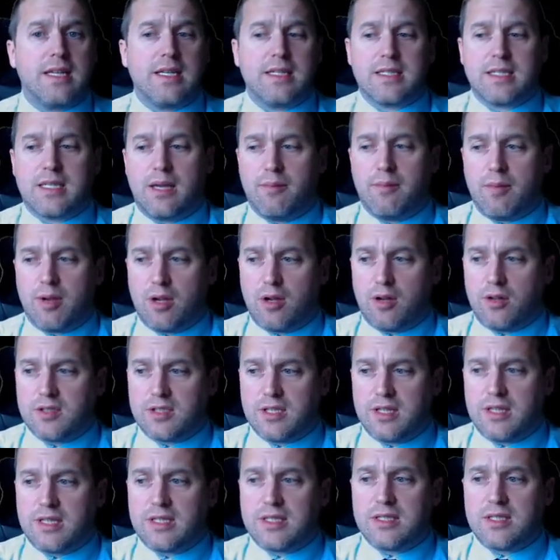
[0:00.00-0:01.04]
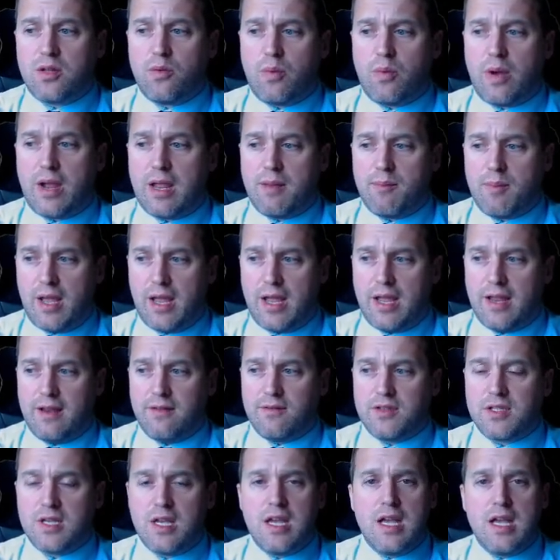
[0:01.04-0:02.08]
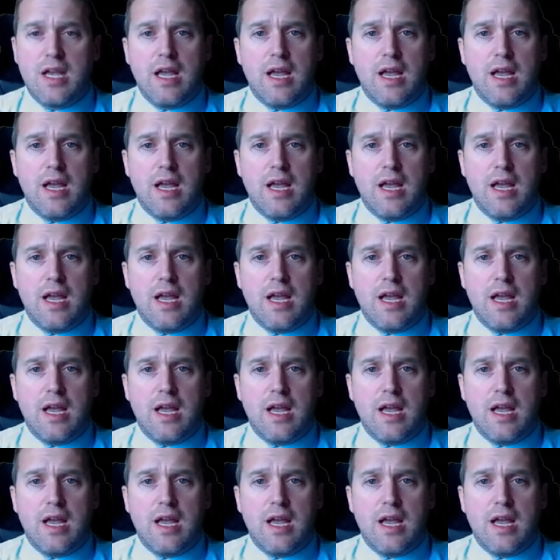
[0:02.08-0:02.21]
it's coming on. So this is the way it behaves.